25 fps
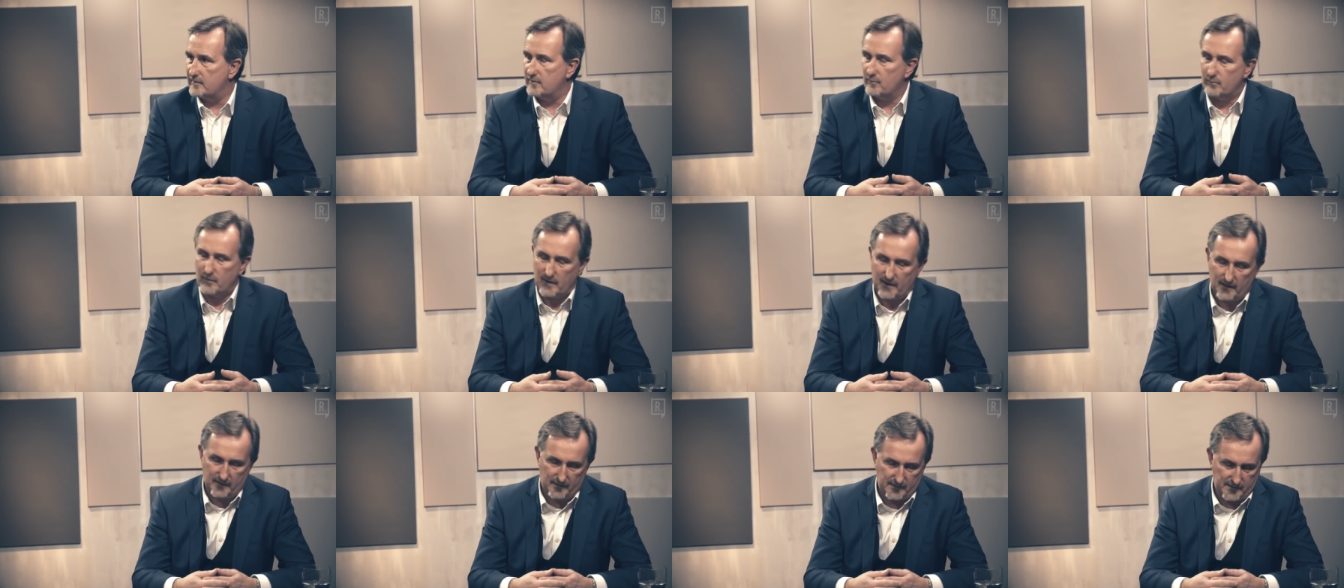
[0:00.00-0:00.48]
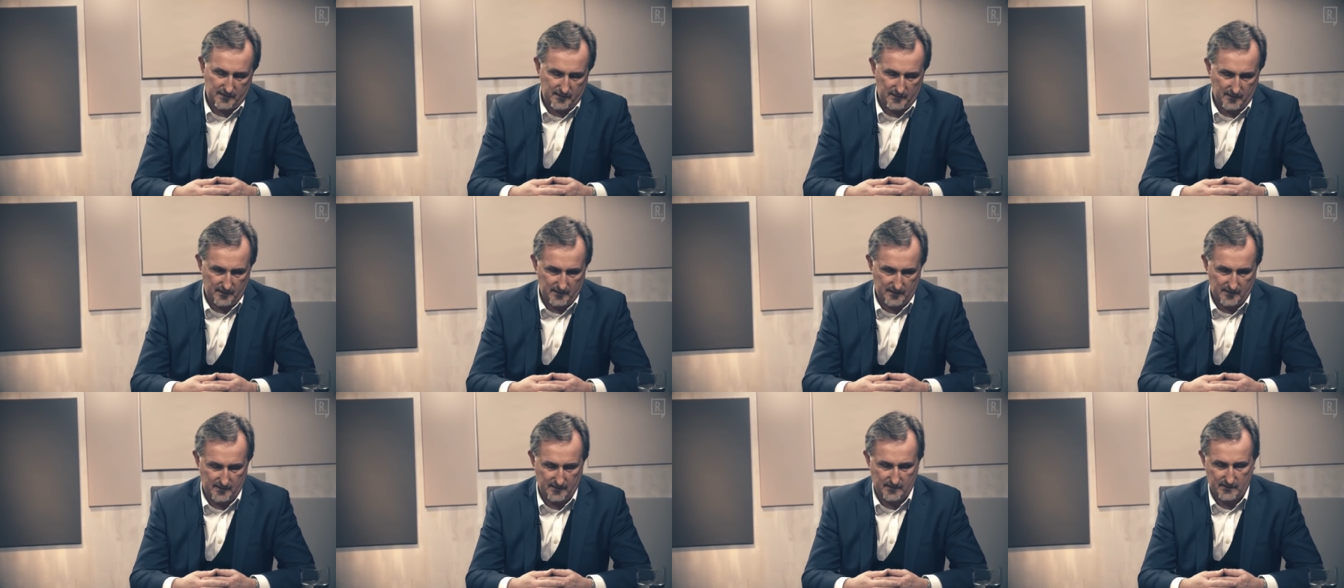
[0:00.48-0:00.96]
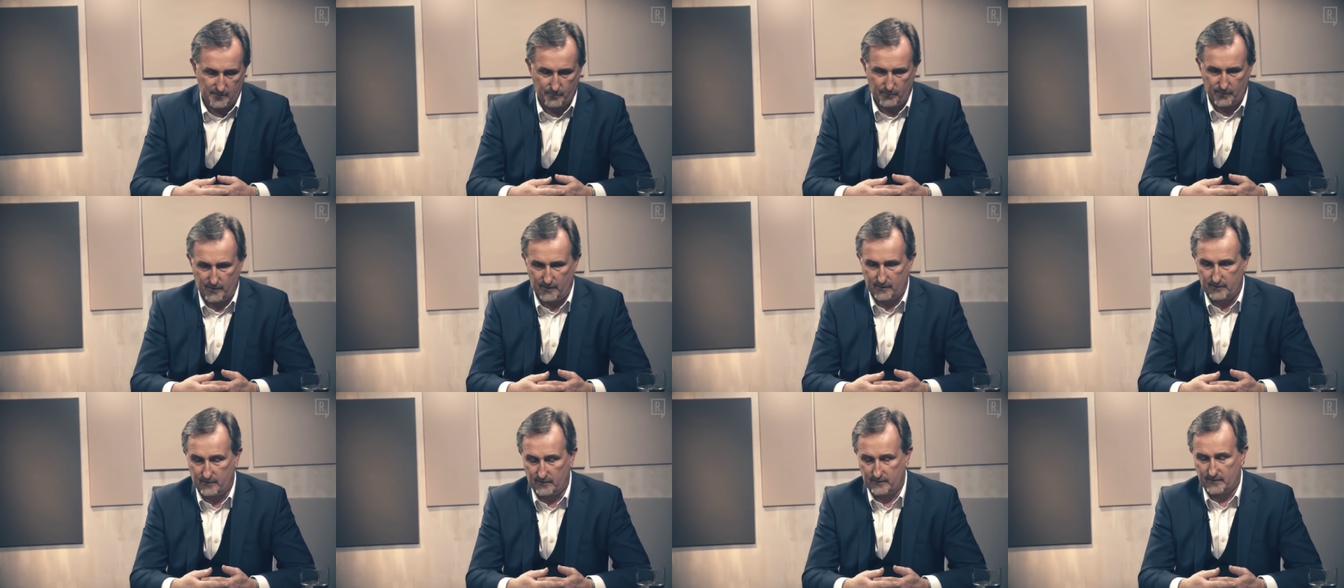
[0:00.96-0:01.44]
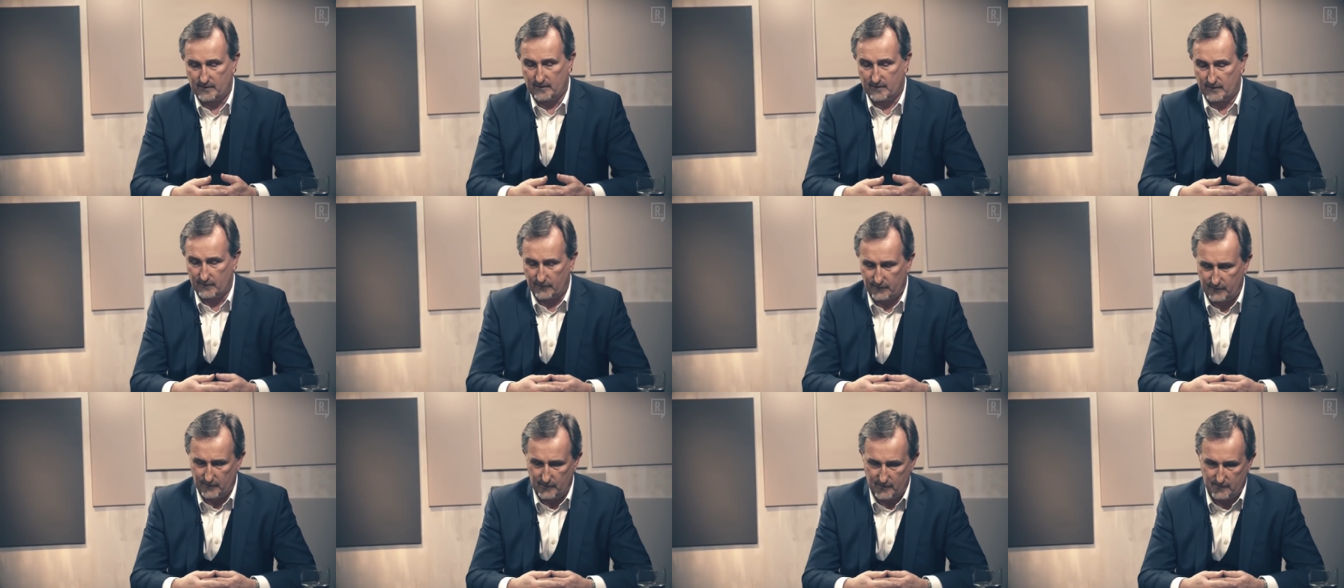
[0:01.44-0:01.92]
The reality is it's a product
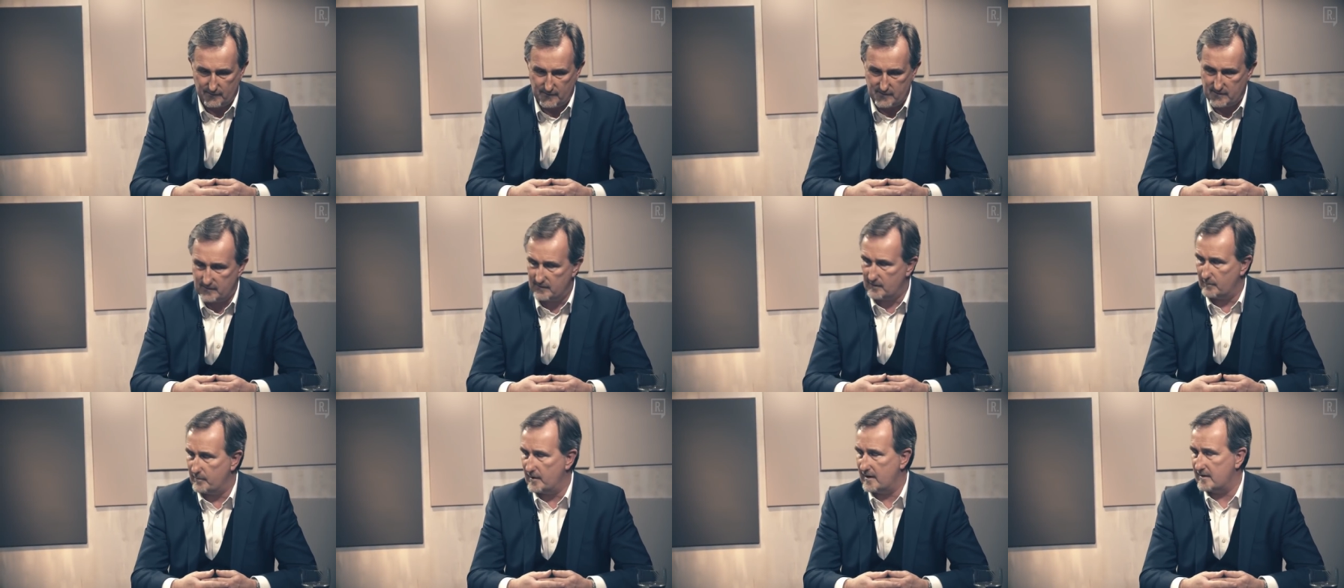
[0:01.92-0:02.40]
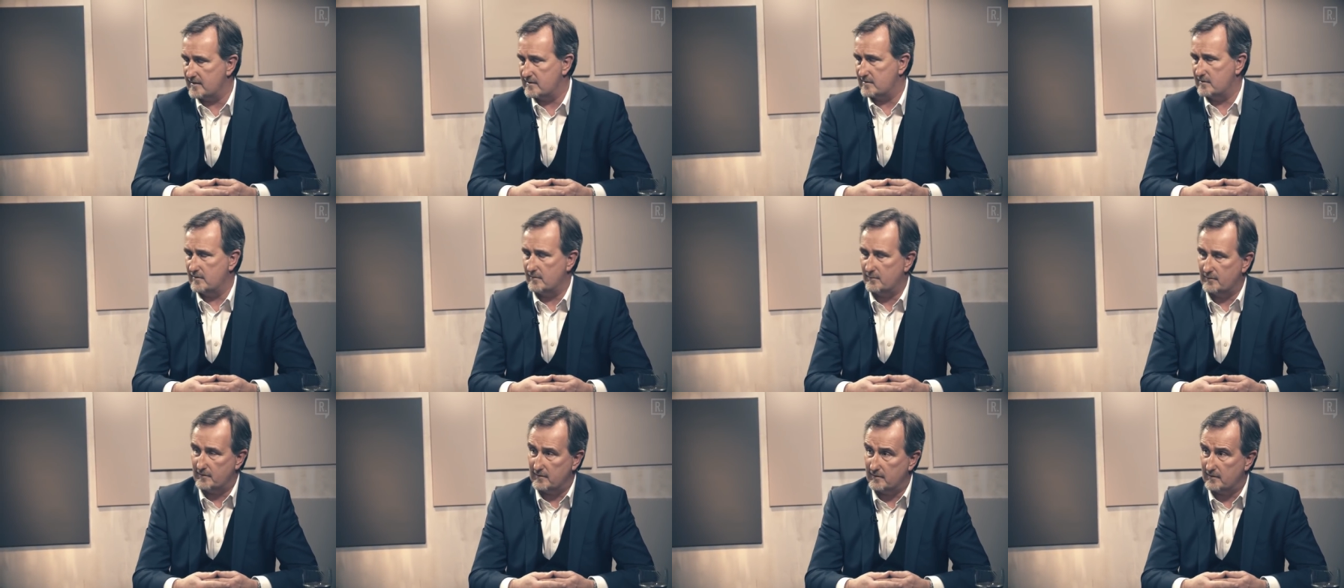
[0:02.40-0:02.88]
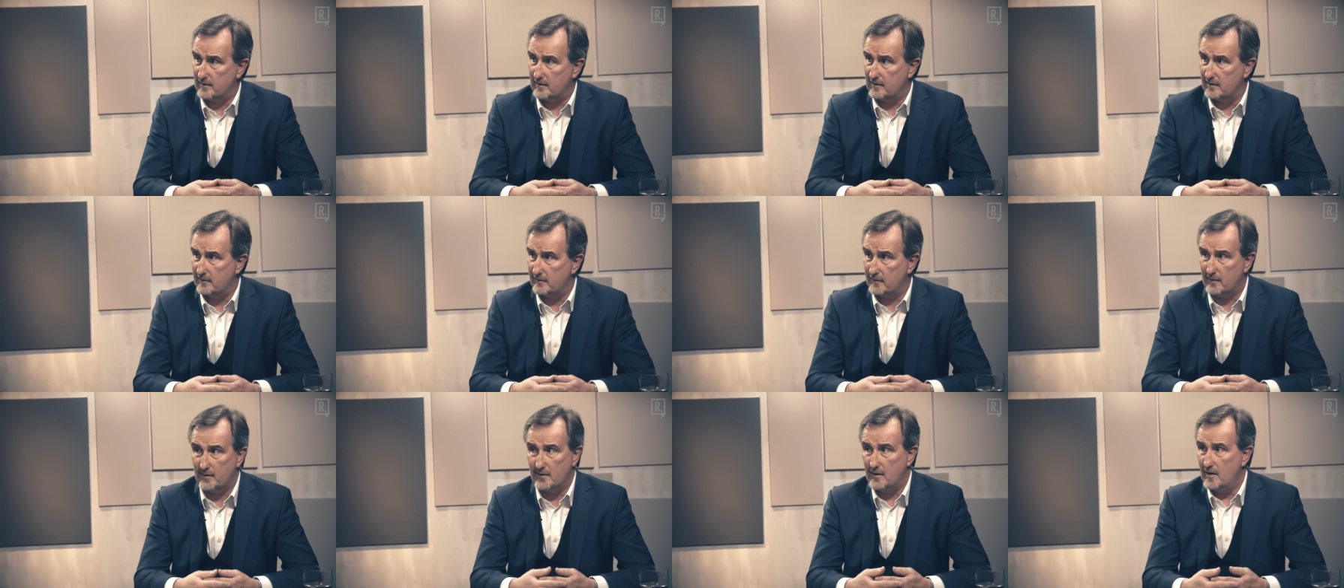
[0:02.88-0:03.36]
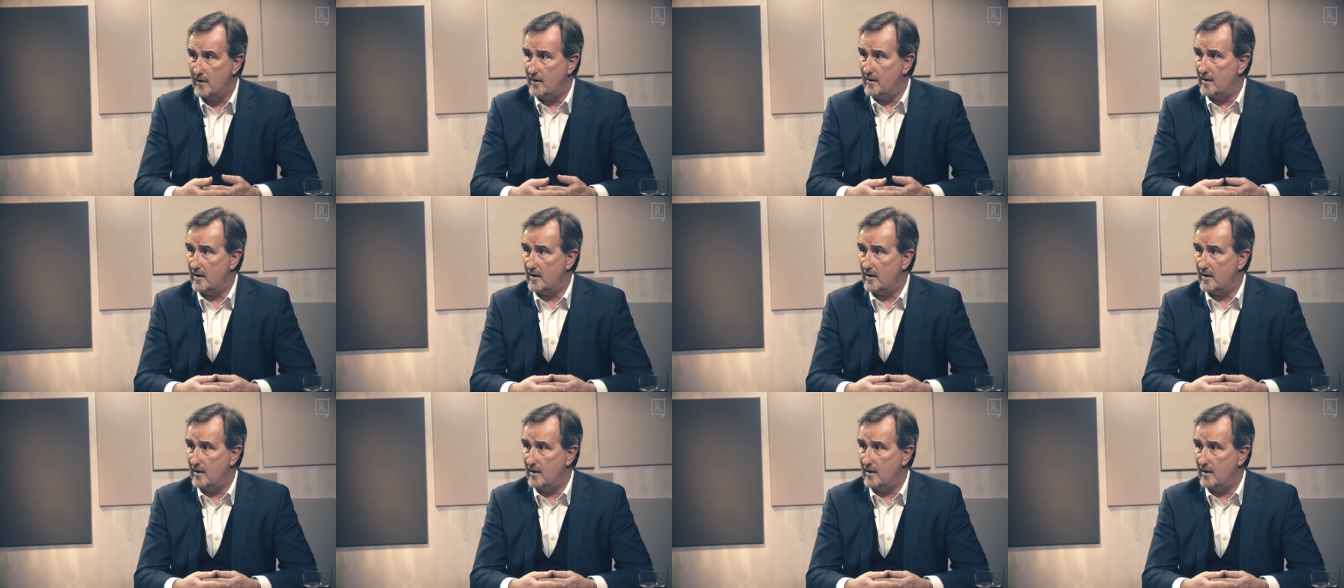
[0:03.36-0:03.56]
and a service that the banks don't want to deliver